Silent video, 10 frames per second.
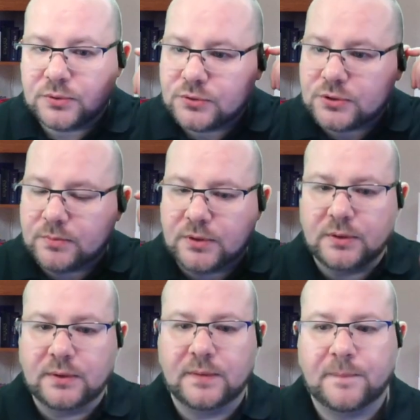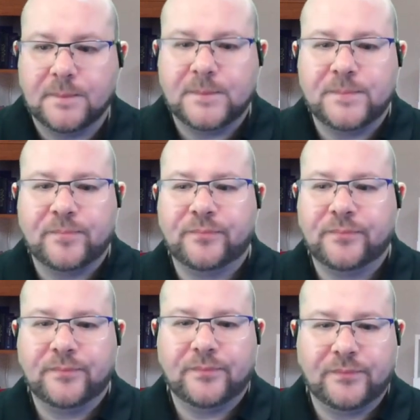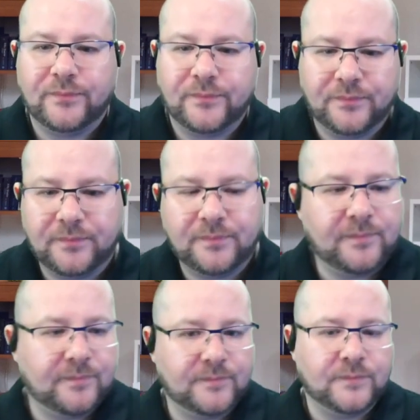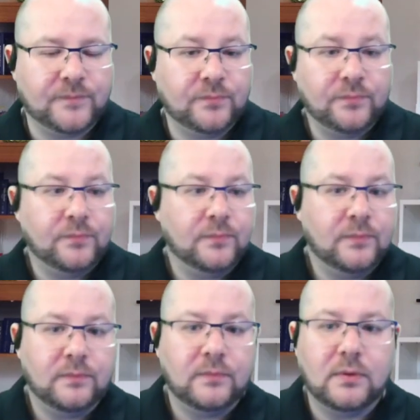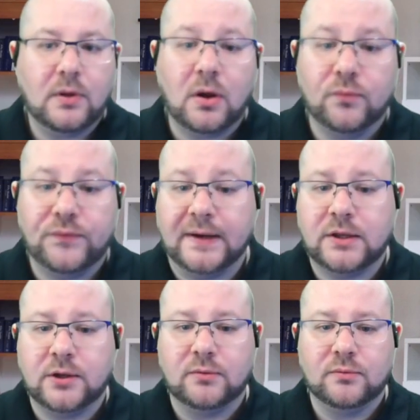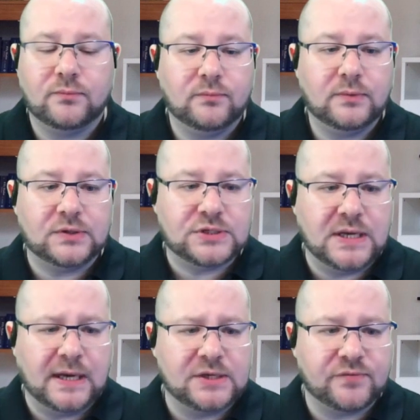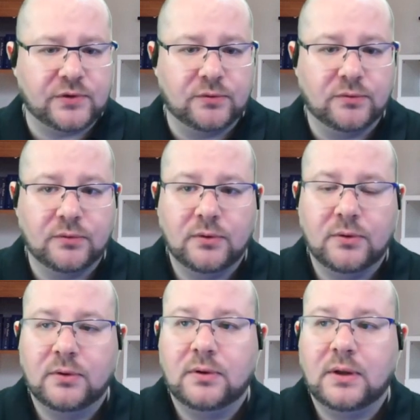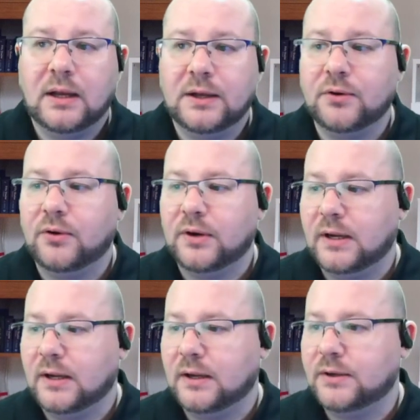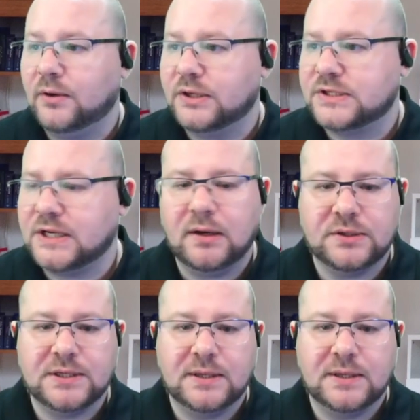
or something? You are, yes. Oh, thank you. That's nice of you. And you're uh, you're a turd.